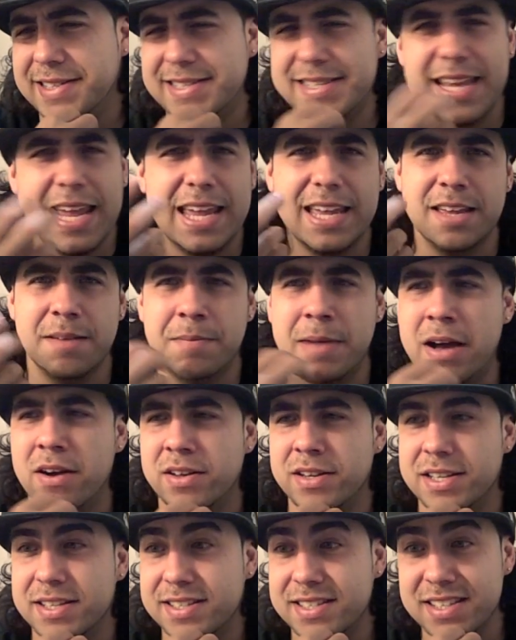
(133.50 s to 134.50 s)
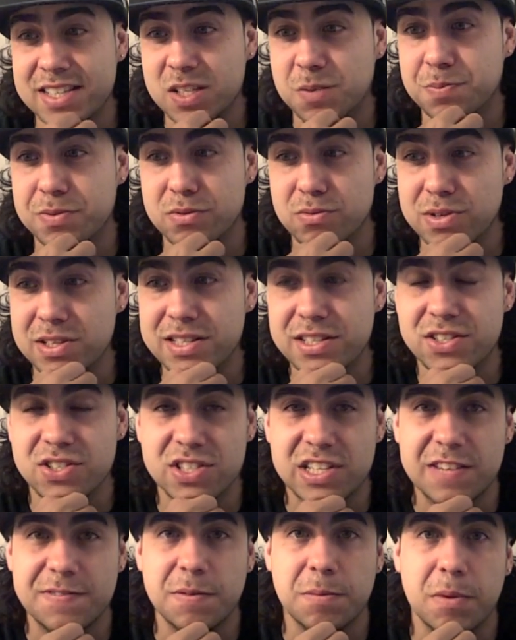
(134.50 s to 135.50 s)
take him out in a sense, but really
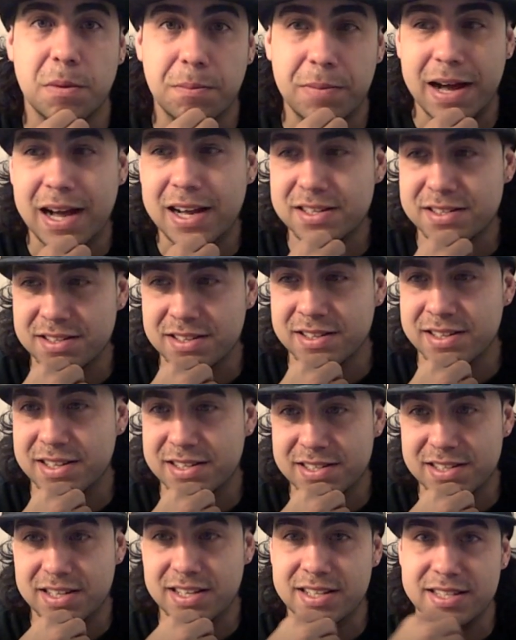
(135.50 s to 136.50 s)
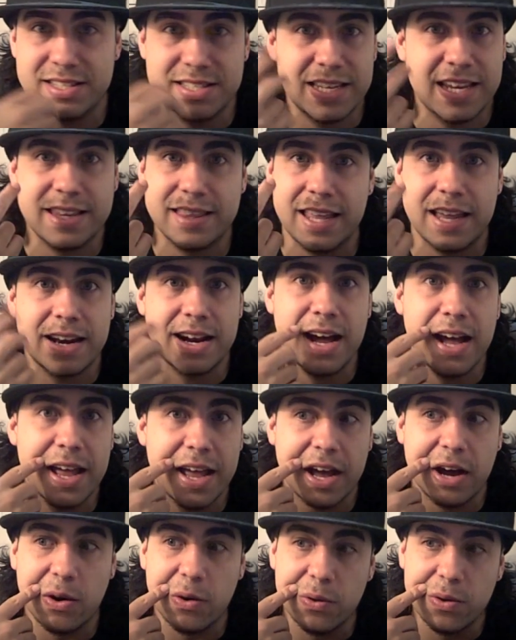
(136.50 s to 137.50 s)
just give him a boxing lesson and take that
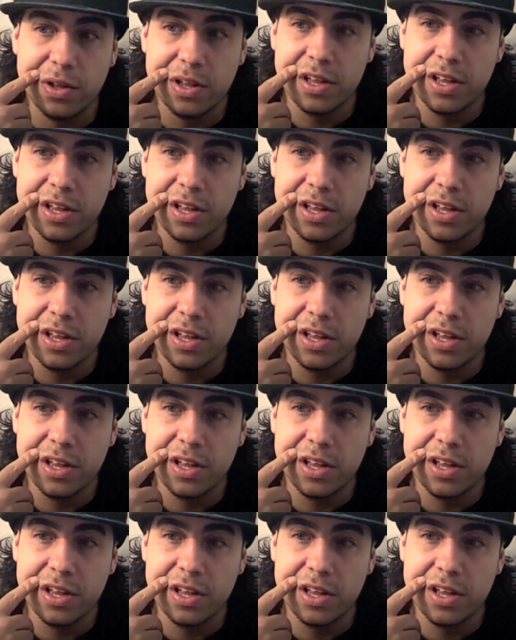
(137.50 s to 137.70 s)
eye out.